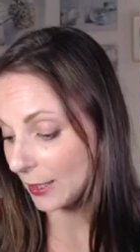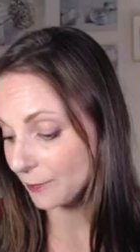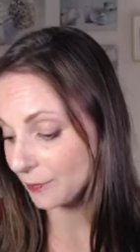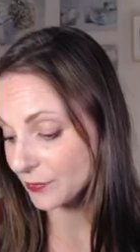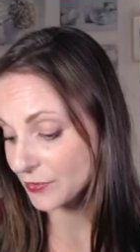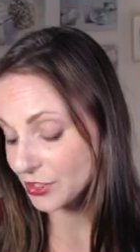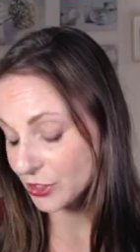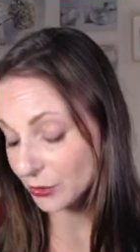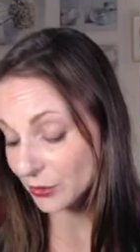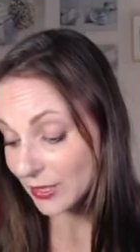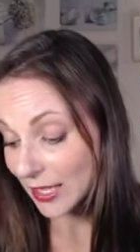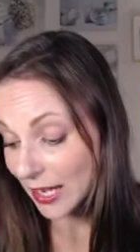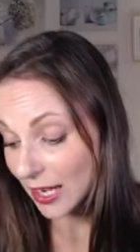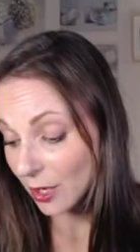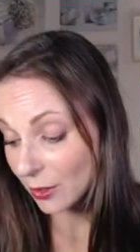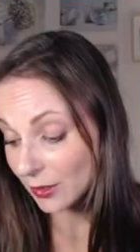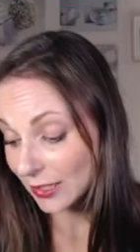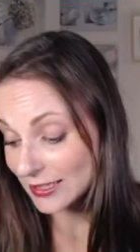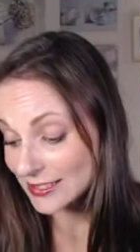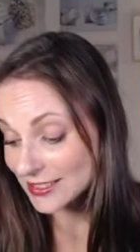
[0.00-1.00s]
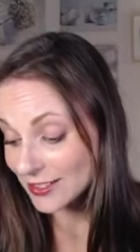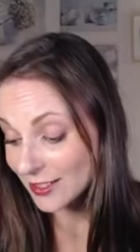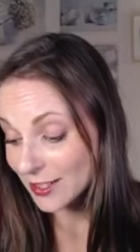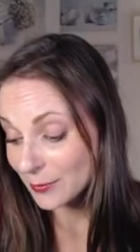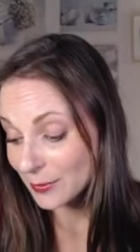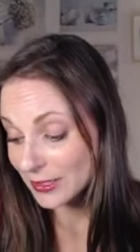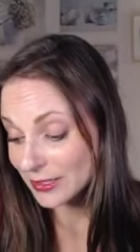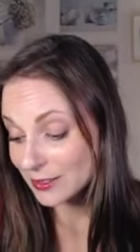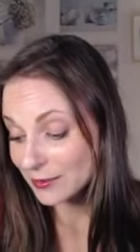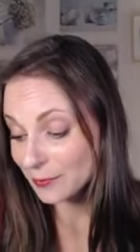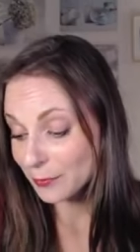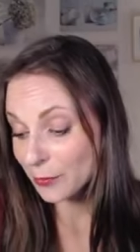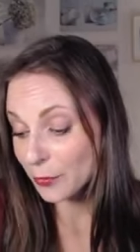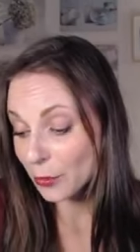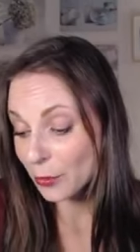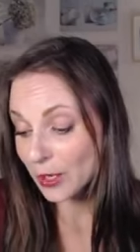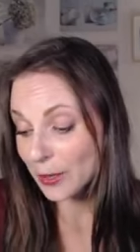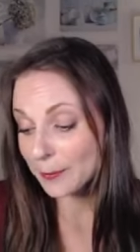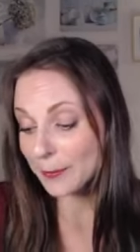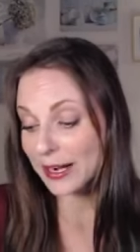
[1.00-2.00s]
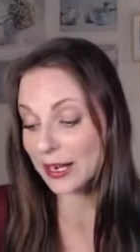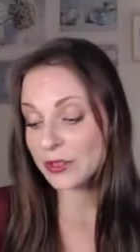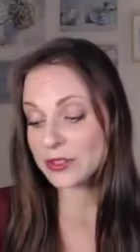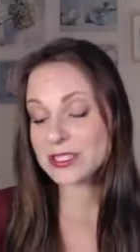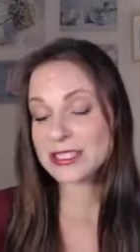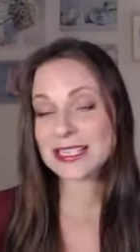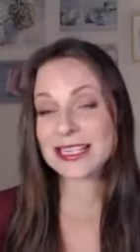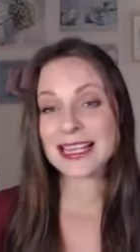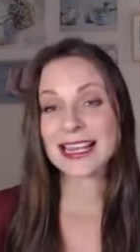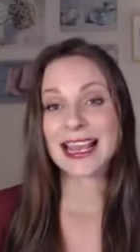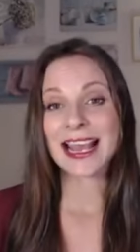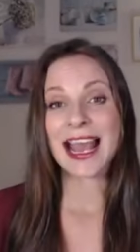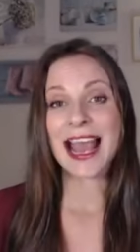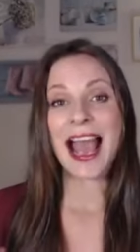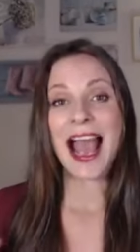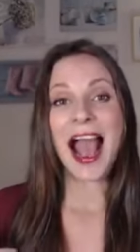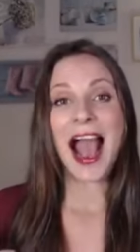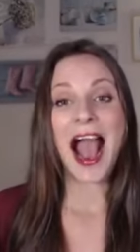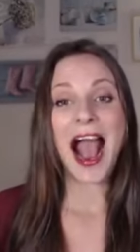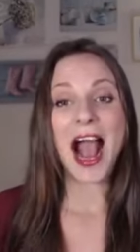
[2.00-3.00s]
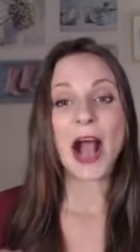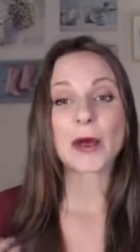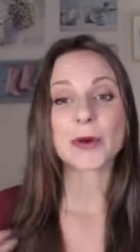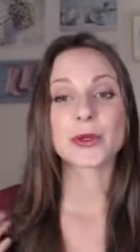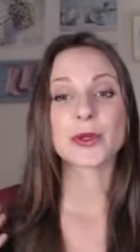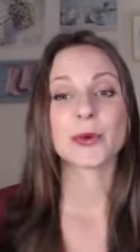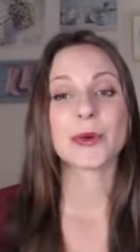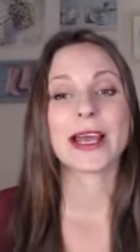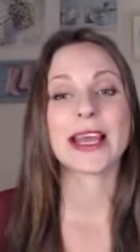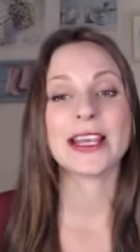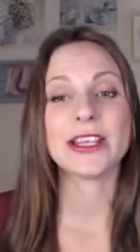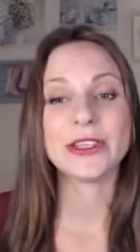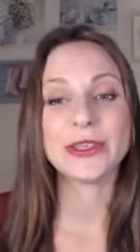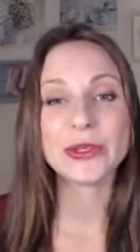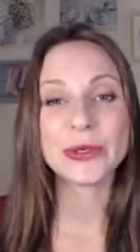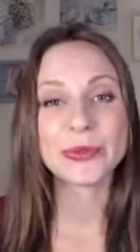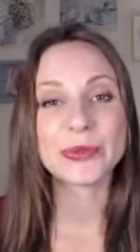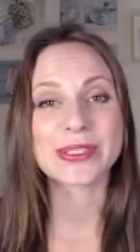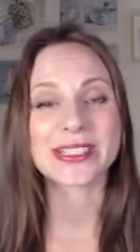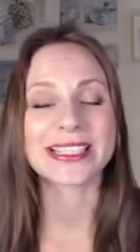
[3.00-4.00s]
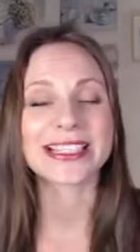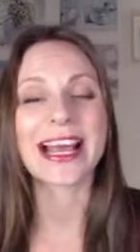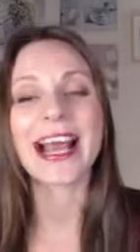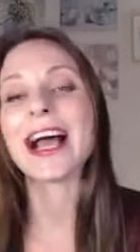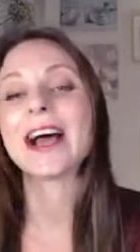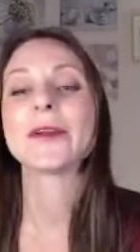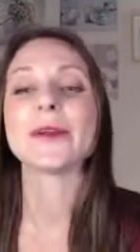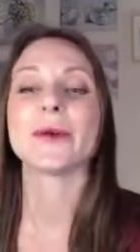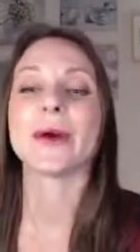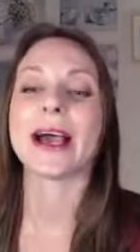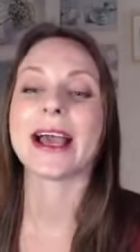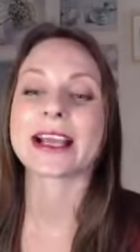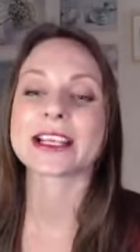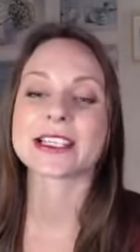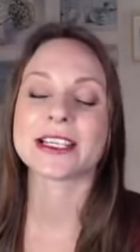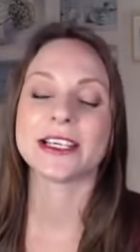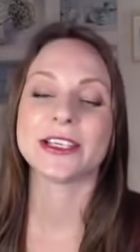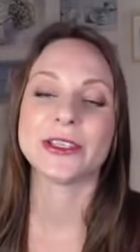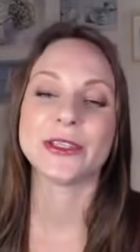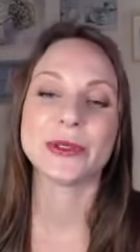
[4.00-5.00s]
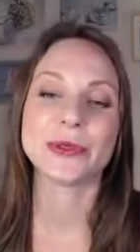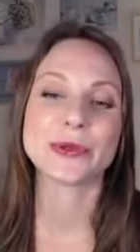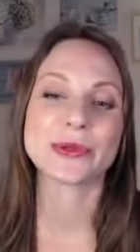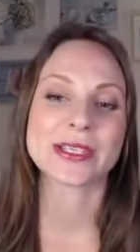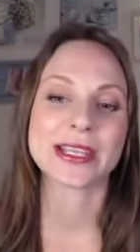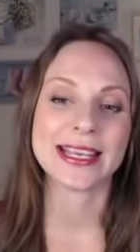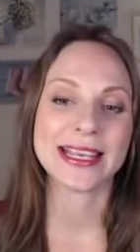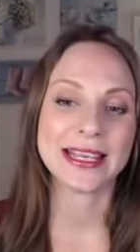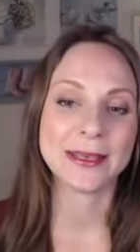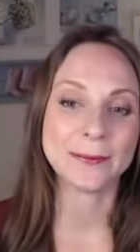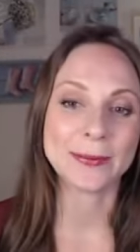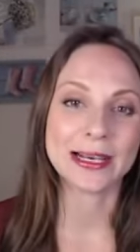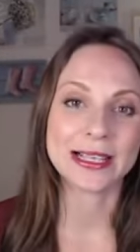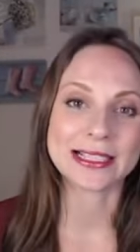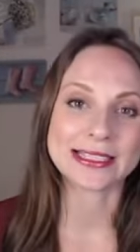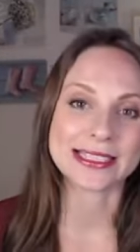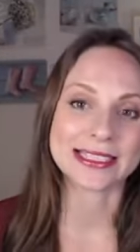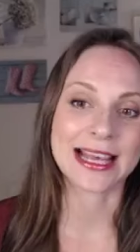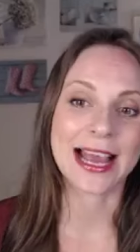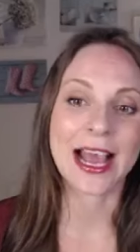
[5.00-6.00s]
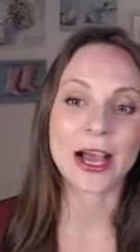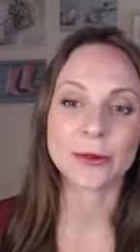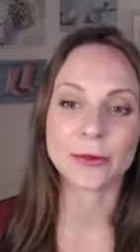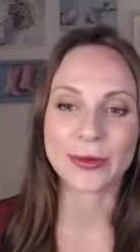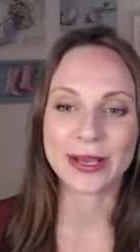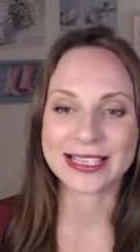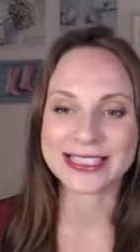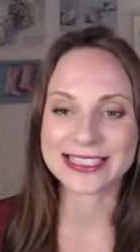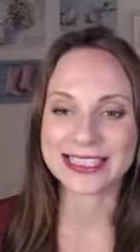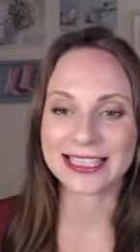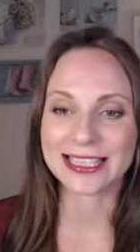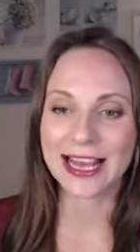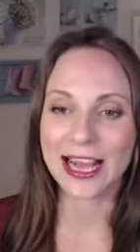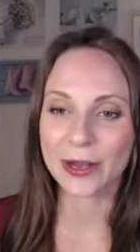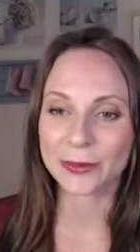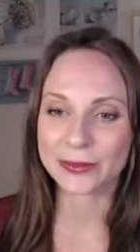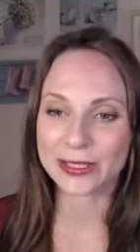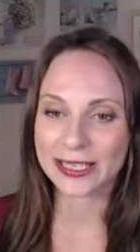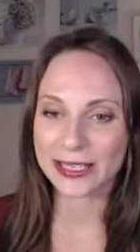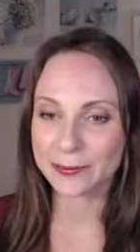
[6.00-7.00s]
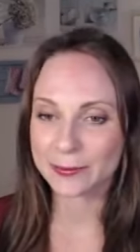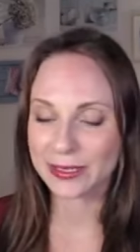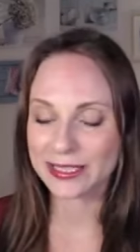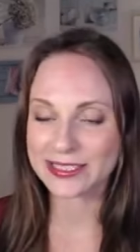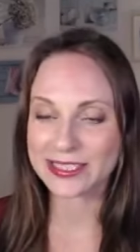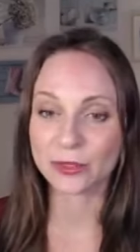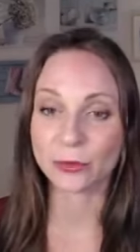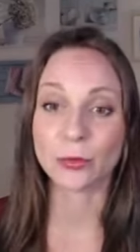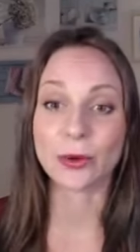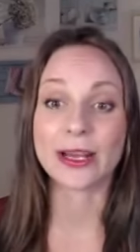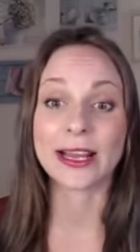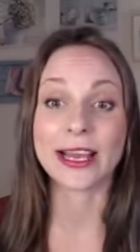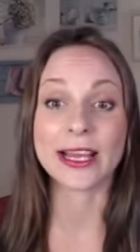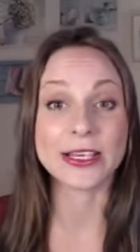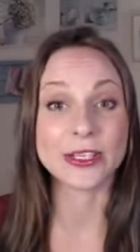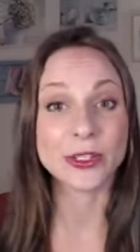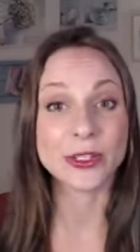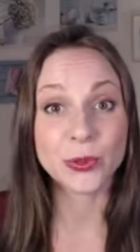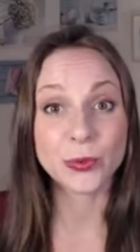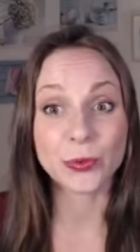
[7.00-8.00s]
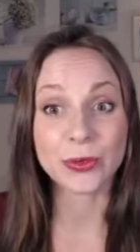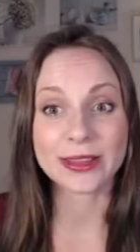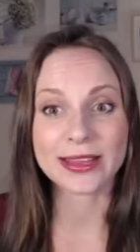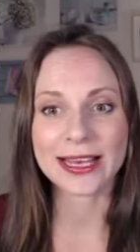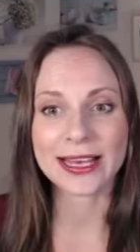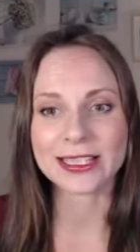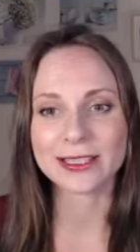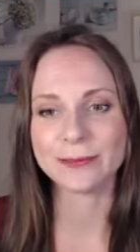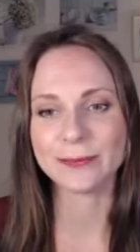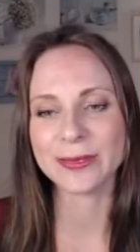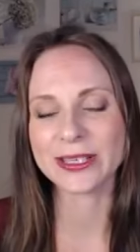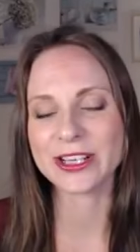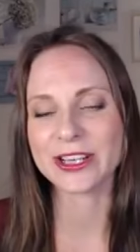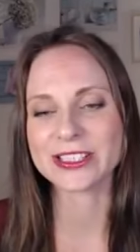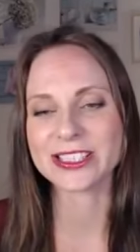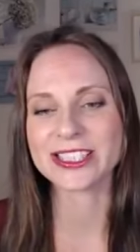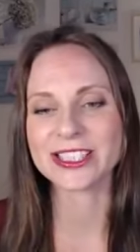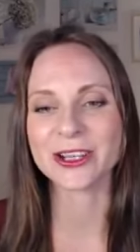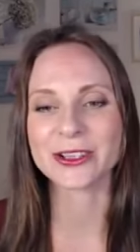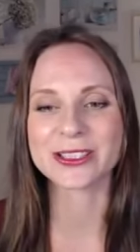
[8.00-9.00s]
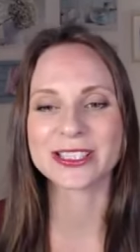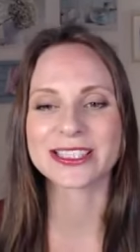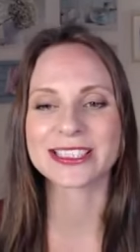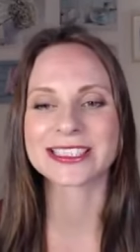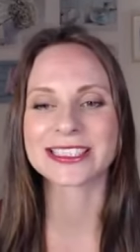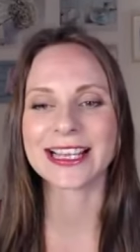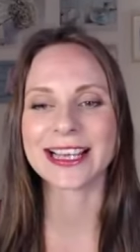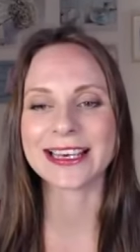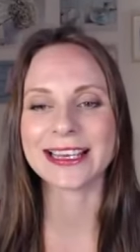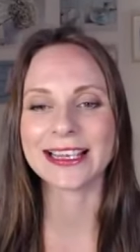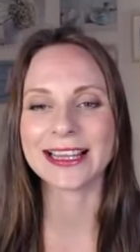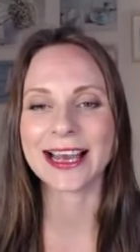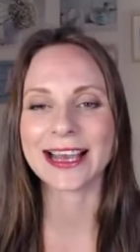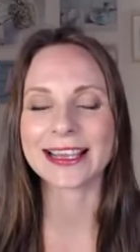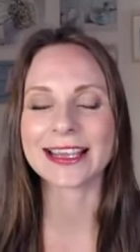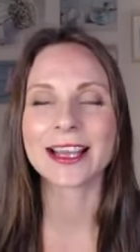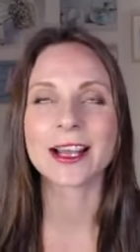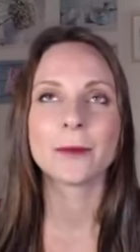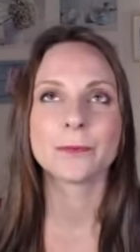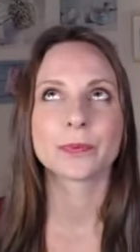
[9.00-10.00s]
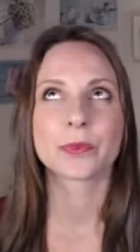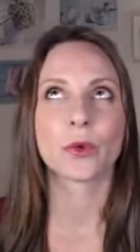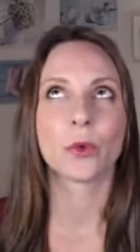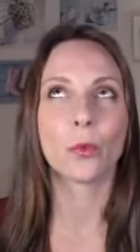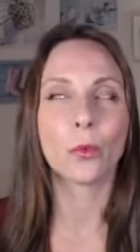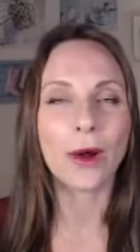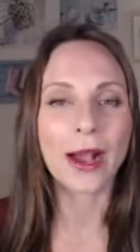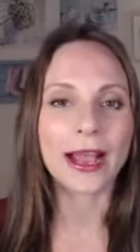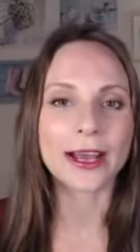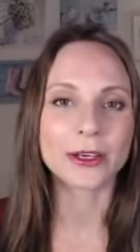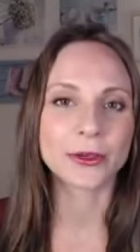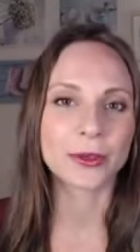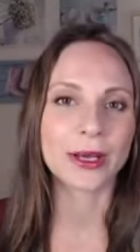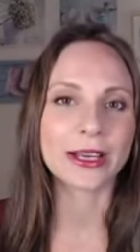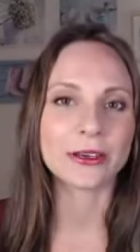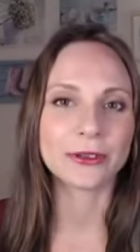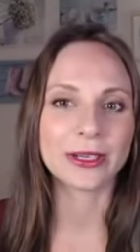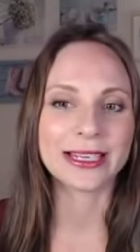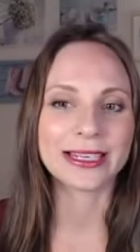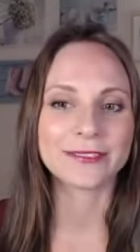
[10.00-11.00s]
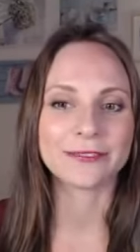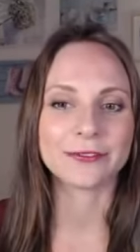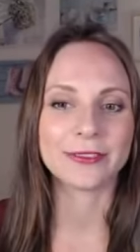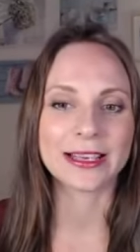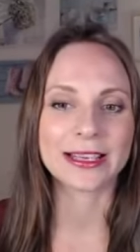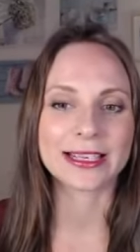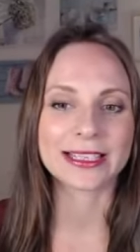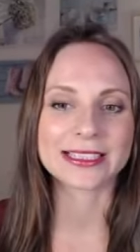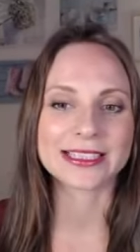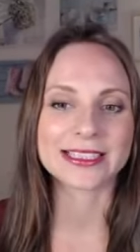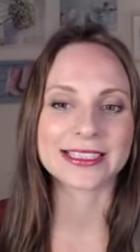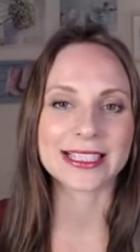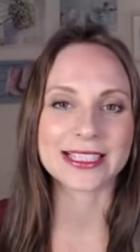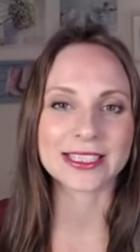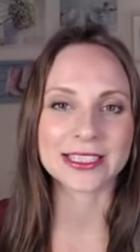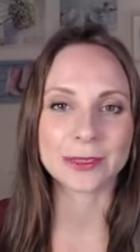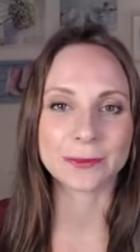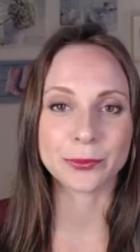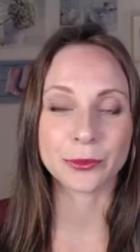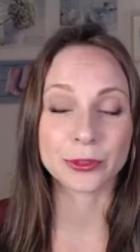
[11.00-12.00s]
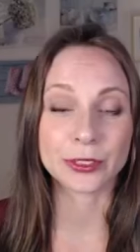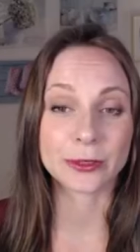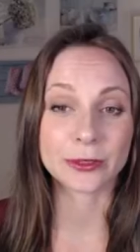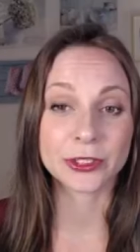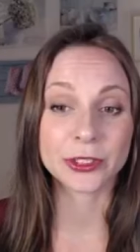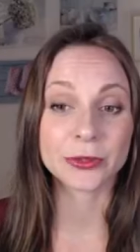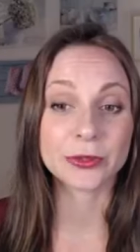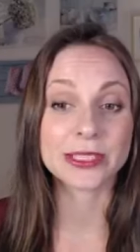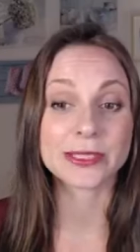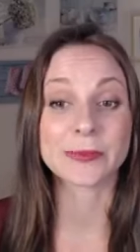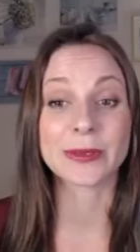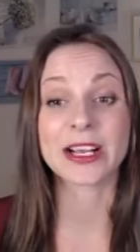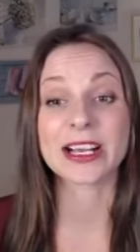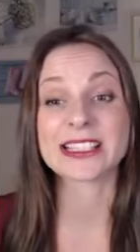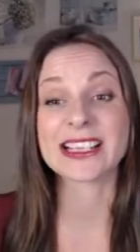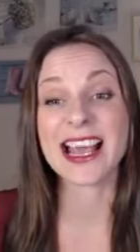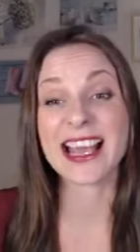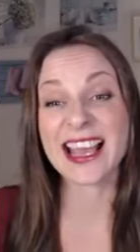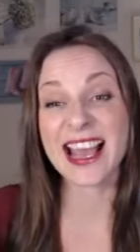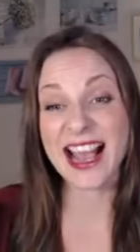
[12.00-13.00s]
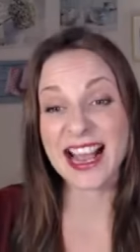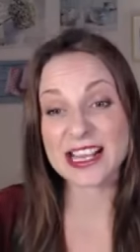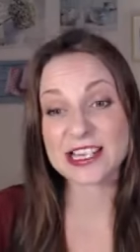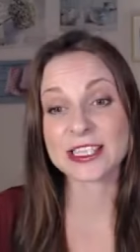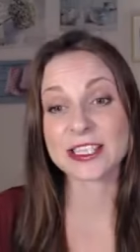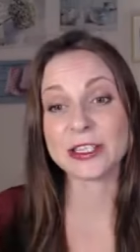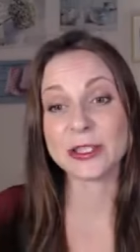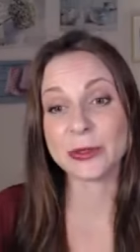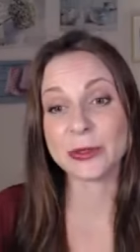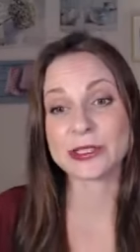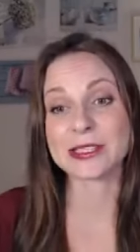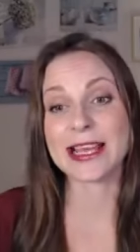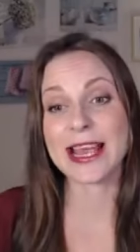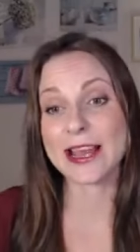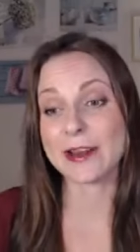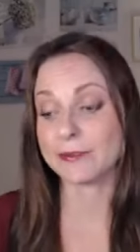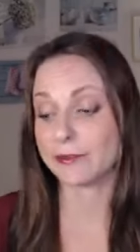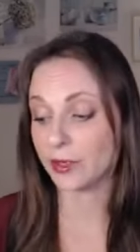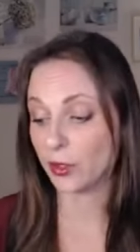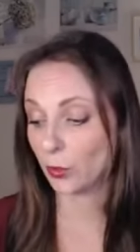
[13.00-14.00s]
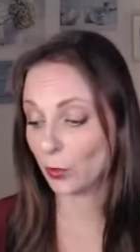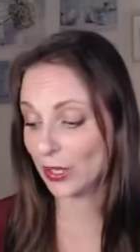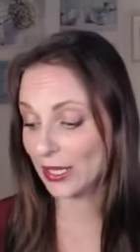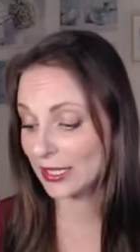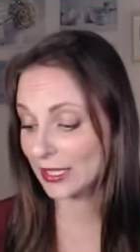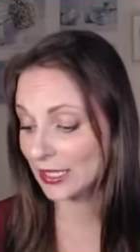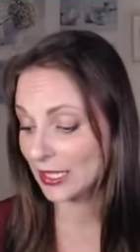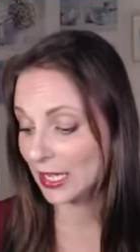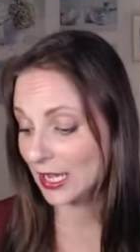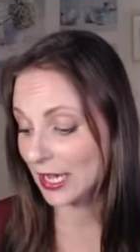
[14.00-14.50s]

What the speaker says: So now let's talk a bit more about how do I use it? How do I actually use emails, and how do I send out emails, and what I do with that? Because it's also exciting, like, why do I really think it's such an important tool? It's because I actually use it every week.